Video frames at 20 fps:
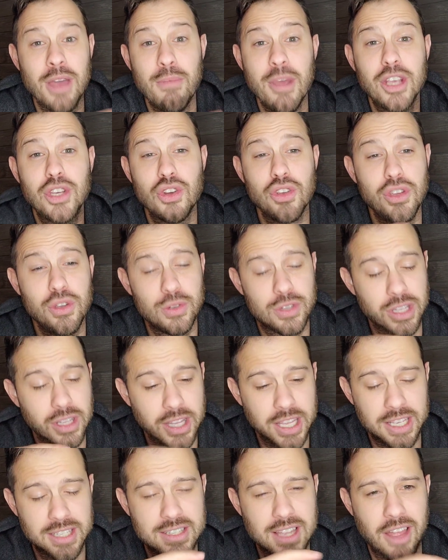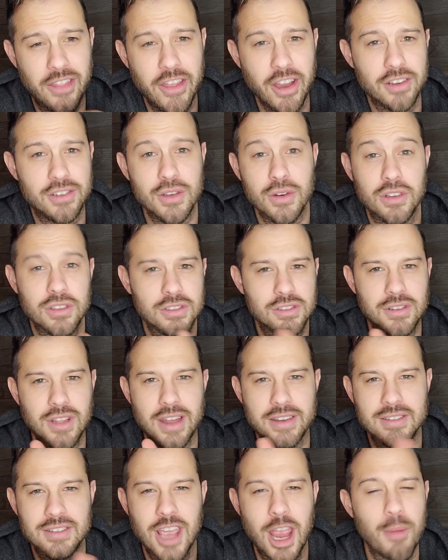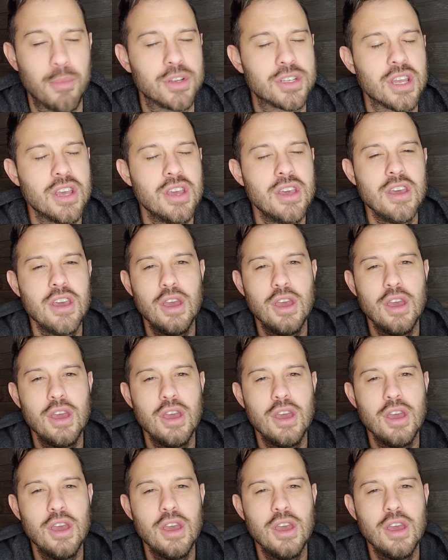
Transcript: And make sure you use the links down there, too, because there's a lot of scammers.